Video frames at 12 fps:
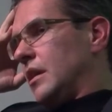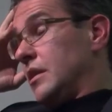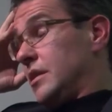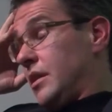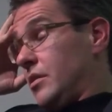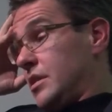
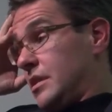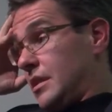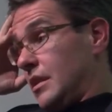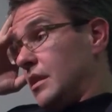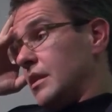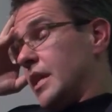and there is
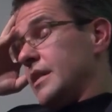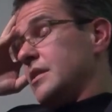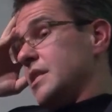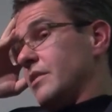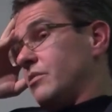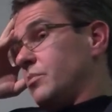still
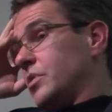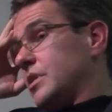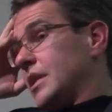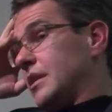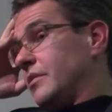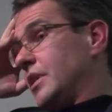ninety-seven
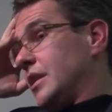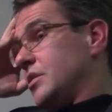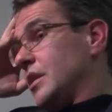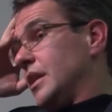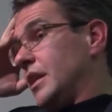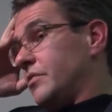percent of the
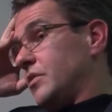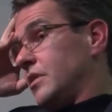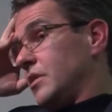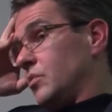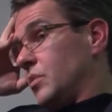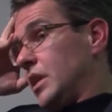energy left in
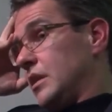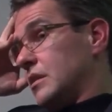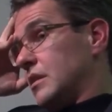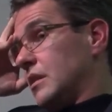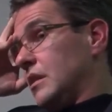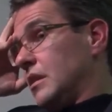the waste,